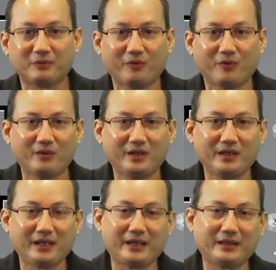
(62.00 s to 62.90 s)
before,
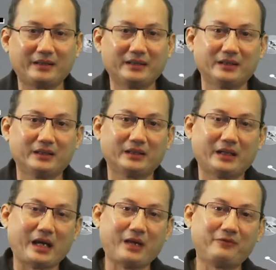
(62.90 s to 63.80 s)
and
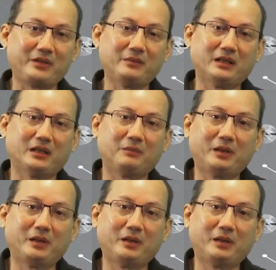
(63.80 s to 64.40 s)
having uh,